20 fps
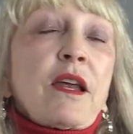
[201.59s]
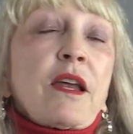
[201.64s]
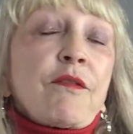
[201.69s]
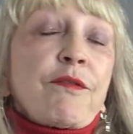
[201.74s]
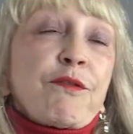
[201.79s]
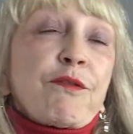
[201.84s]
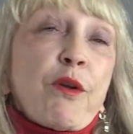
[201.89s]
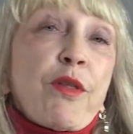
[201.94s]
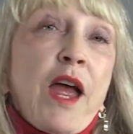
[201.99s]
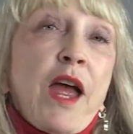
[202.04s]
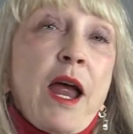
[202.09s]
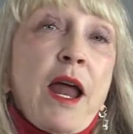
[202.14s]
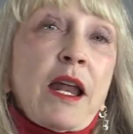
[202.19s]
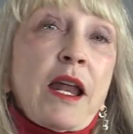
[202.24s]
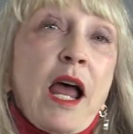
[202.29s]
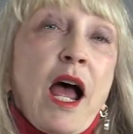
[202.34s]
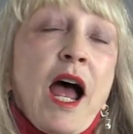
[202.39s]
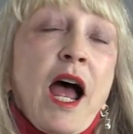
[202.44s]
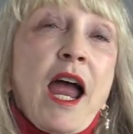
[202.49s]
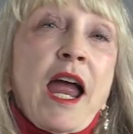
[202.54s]
For that,
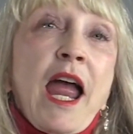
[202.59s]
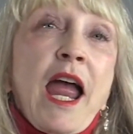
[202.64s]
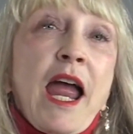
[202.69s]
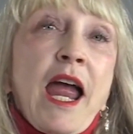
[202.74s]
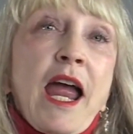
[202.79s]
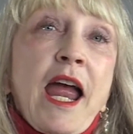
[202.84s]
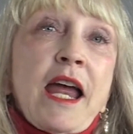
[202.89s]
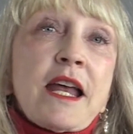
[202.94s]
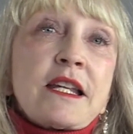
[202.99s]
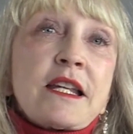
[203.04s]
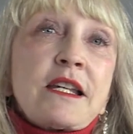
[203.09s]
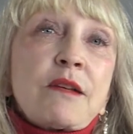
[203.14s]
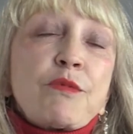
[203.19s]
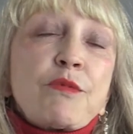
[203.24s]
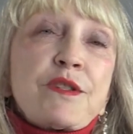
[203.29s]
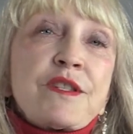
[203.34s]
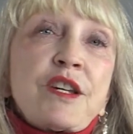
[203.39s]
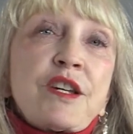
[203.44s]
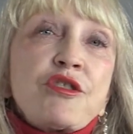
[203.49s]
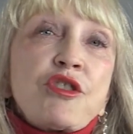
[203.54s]
I
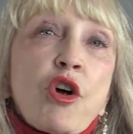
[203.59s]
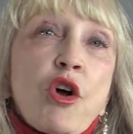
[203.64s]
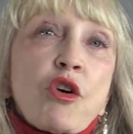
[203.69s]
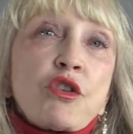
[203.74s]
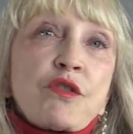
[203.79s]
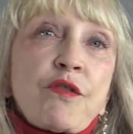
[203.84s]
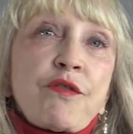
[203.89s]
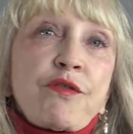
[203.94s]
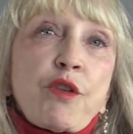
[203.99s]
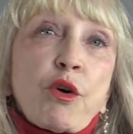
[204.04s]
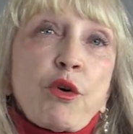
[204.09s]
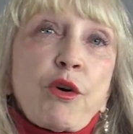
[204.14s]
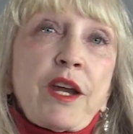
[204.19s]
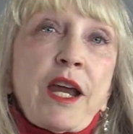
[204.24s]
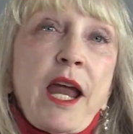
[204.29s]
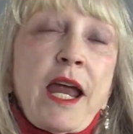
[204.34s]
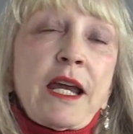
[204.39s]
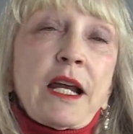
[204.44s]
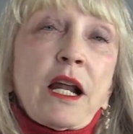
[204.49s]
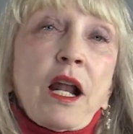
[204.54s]
was in charge of
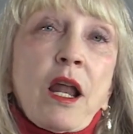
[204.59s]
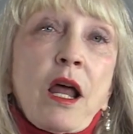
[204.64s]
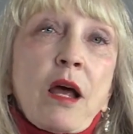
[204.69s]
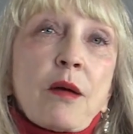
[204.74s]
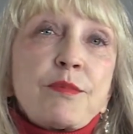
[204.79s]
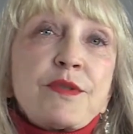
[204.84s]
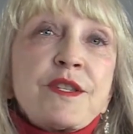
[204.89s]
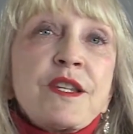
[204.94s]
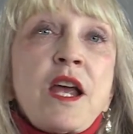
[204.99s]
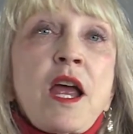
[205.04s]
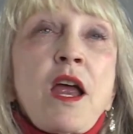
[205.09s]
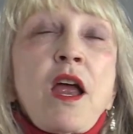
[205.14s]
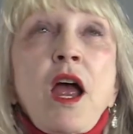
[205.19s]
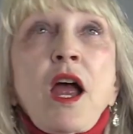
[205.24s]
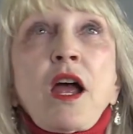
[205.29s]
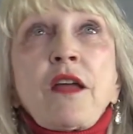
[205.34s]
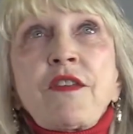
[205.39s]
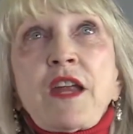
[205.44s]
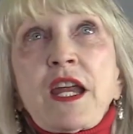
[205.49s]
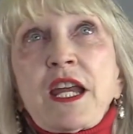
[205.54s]
38 clubs
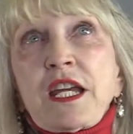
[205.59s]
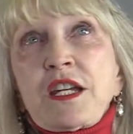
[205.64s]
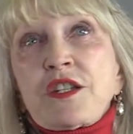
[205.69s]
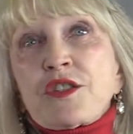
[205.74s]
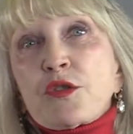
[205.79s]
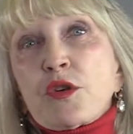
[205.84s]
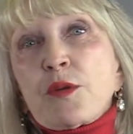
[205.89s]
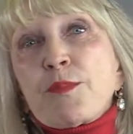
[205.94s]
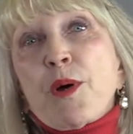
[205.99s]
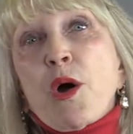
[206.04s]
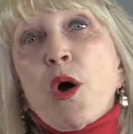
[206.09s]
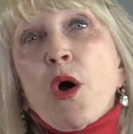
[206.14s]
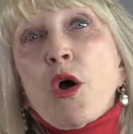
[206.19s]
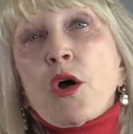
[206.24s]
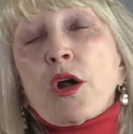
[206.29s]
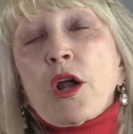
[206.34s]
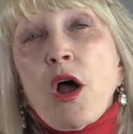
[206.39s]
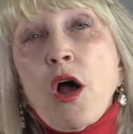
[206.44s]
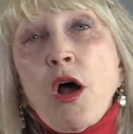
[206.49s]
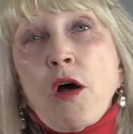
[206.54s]
in the eastern
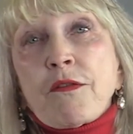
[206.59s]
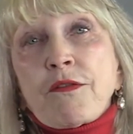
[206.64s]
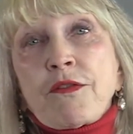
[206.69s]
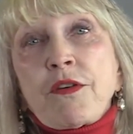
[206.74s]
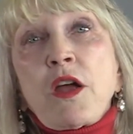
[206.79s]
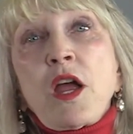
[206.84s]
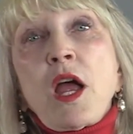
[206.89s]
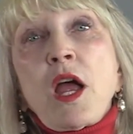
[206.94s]
part of